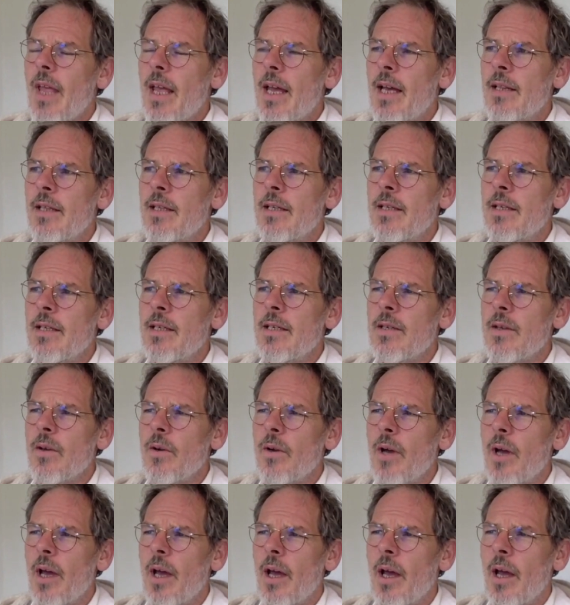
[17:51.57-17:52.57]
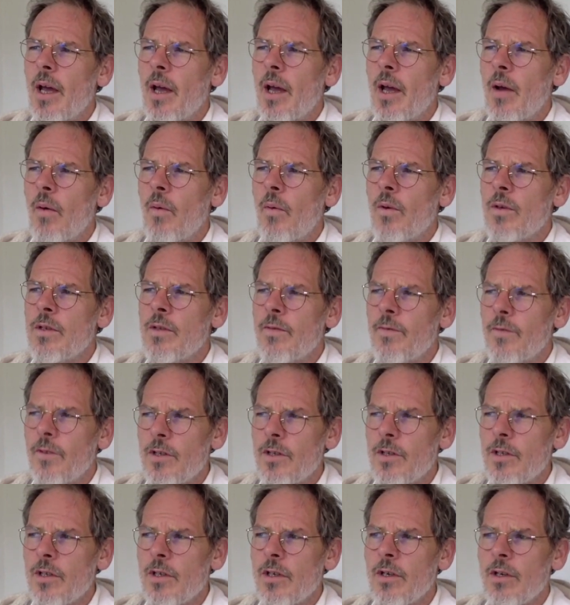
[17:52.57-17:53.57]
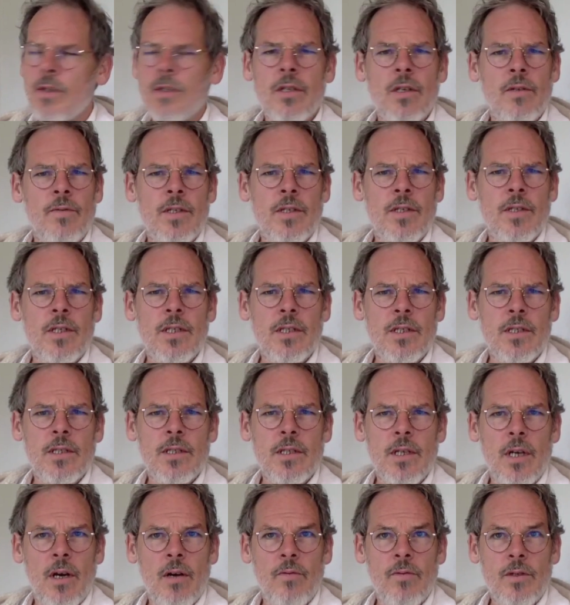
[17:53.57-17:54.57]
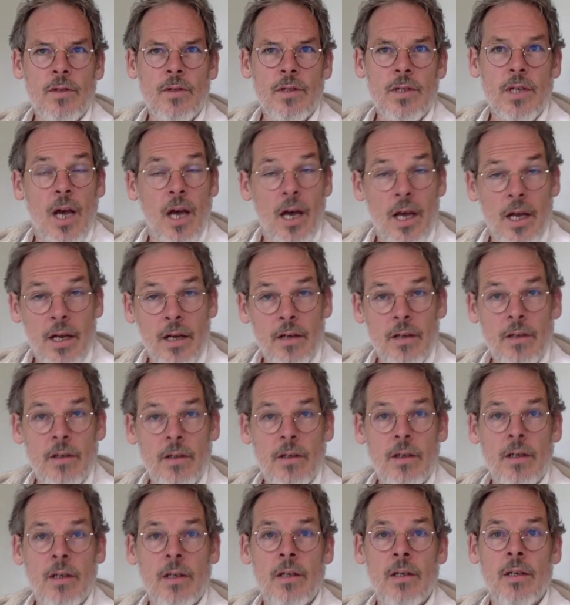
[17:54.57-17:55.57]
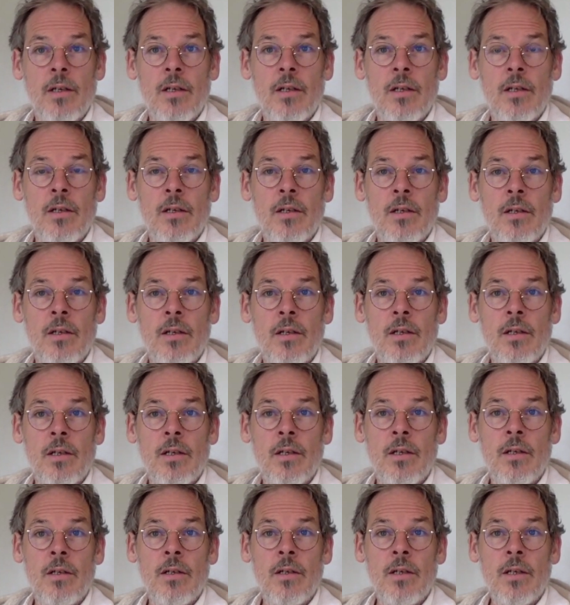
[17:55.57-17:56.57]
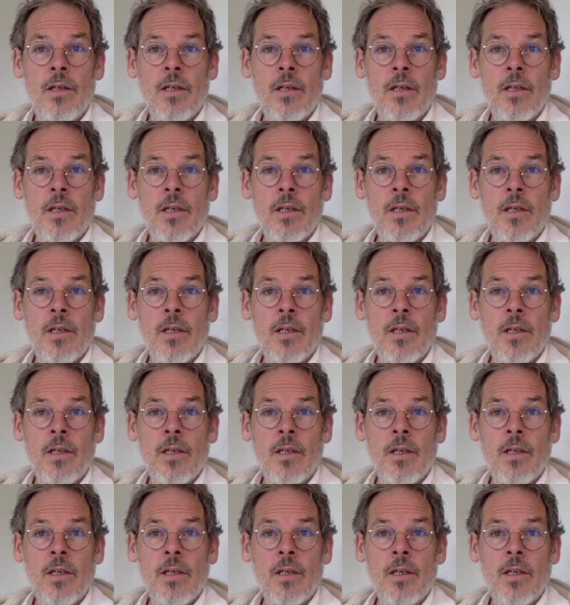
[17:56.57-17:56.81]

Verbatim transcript: And this uh, was the first occurrence of its of its kind in in in